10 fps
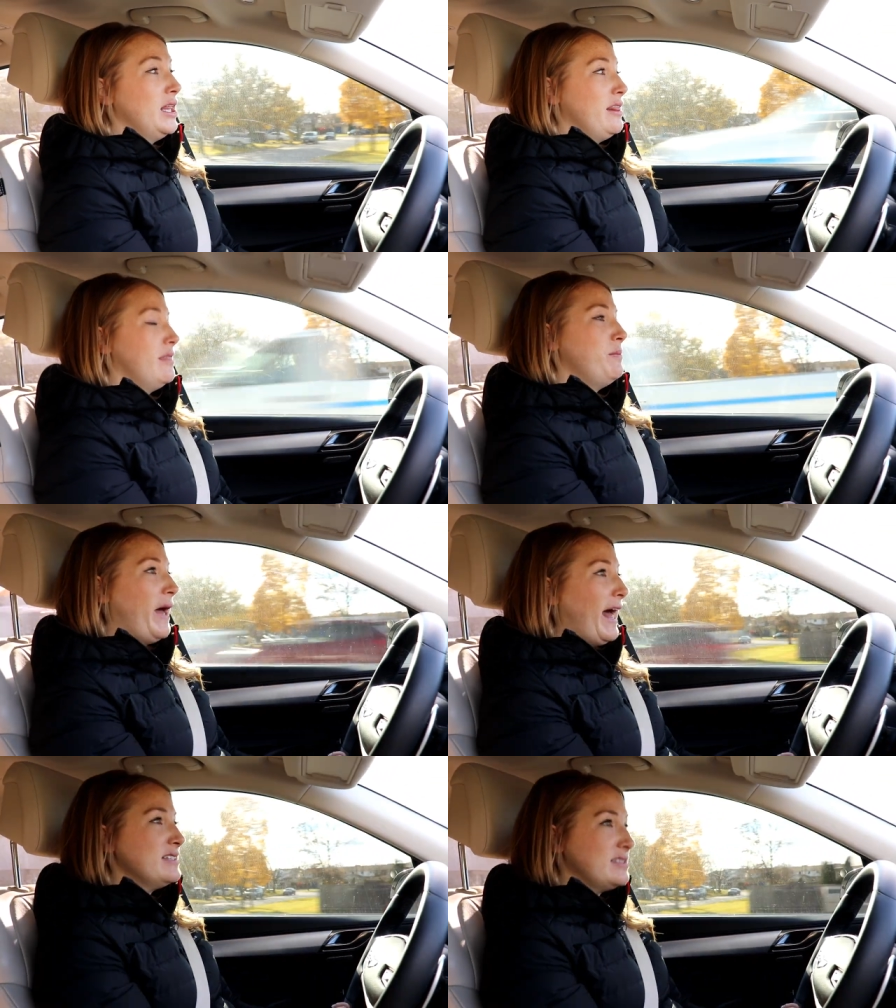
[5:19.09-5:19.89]
the
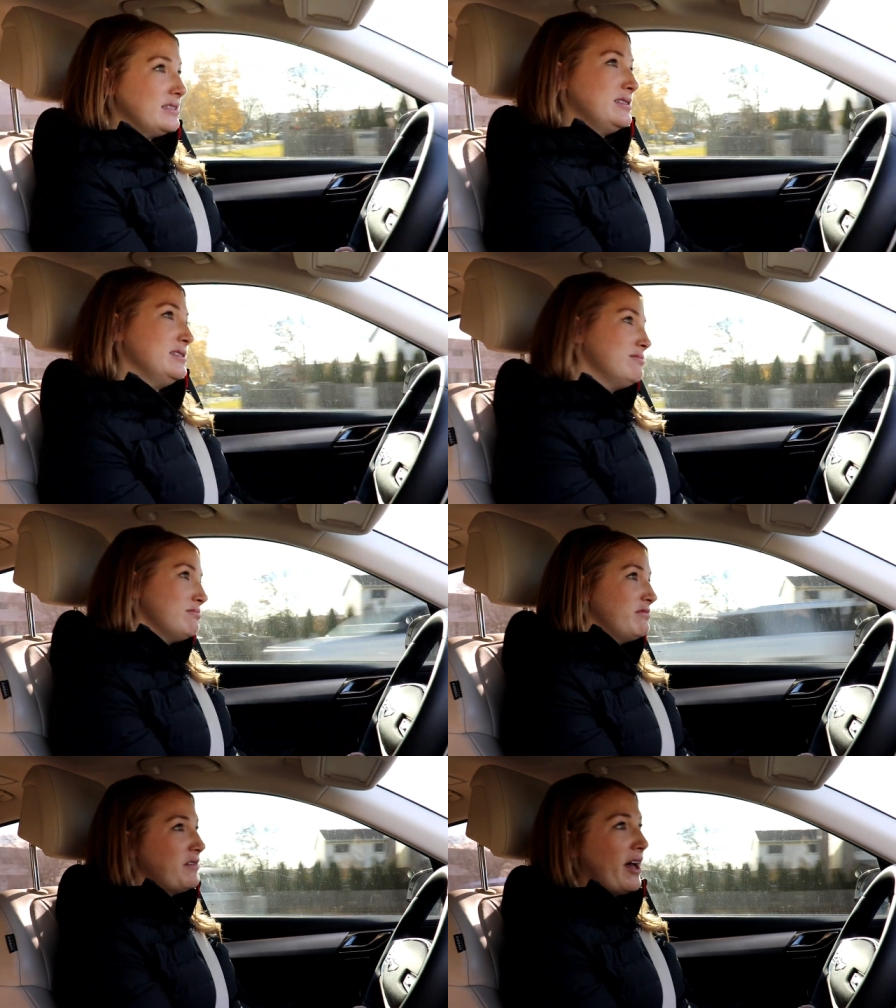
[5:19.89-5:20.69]
past
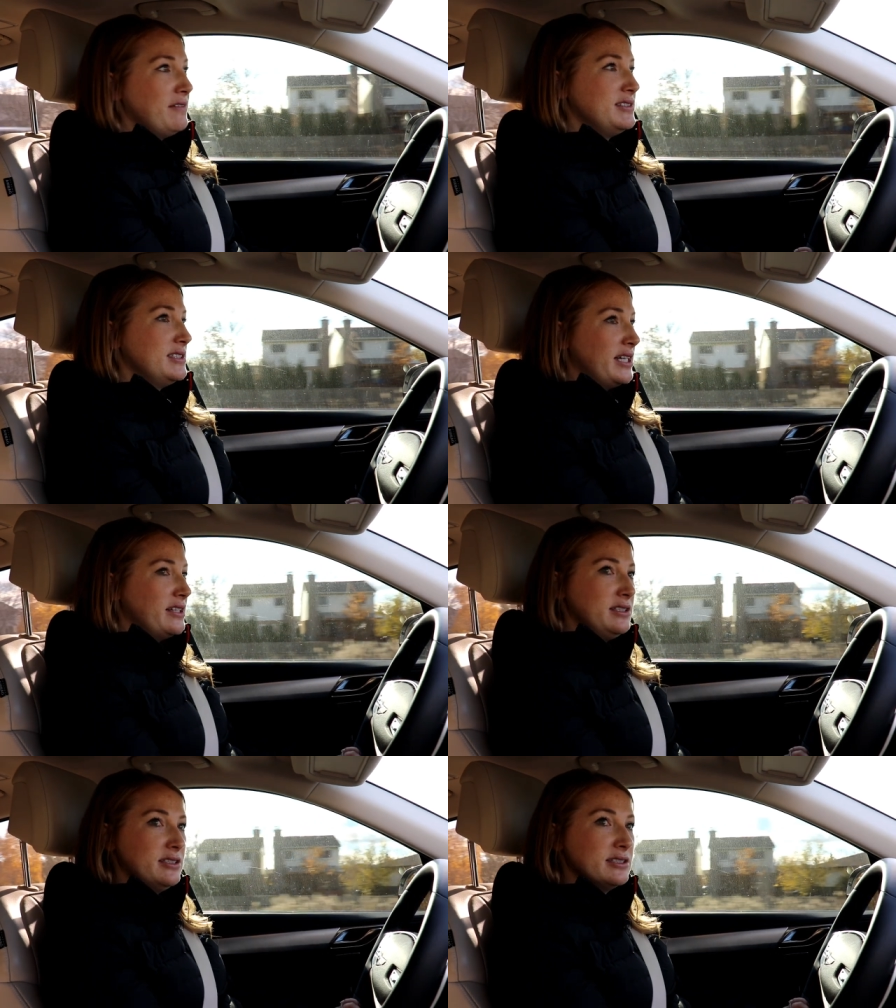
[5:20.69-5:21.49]
five to
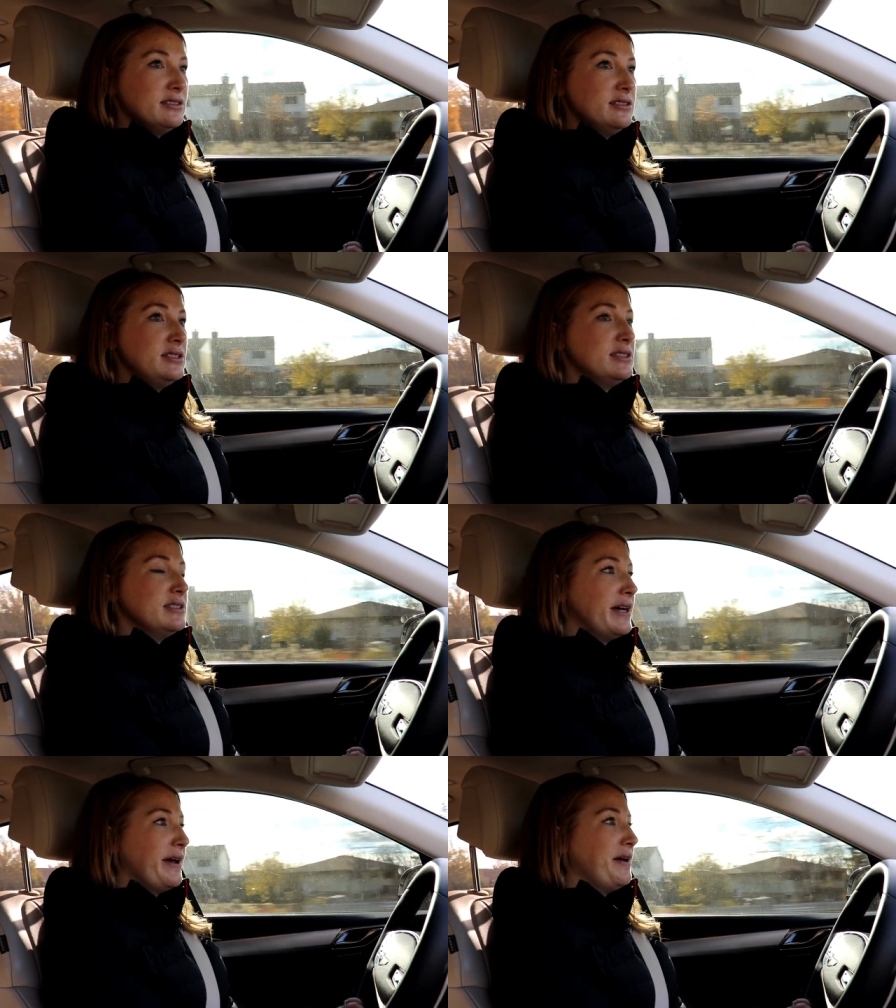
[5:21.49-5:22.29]
10 years.
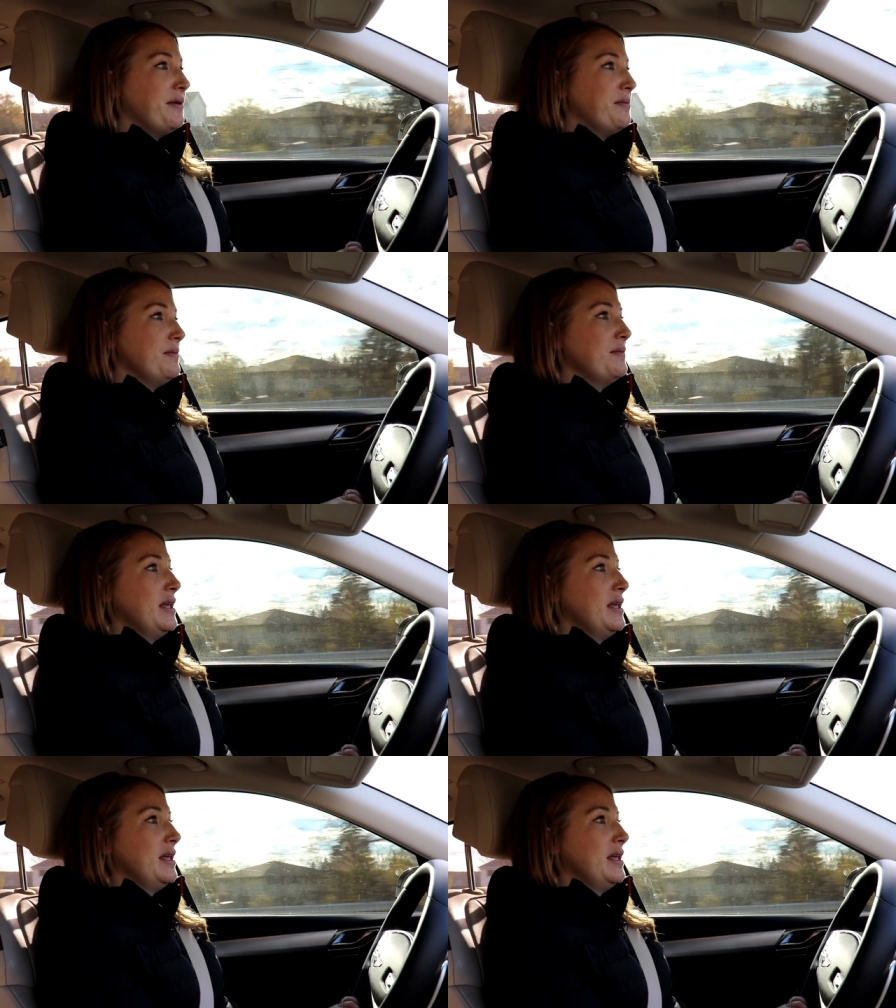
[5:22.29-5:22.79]
Um,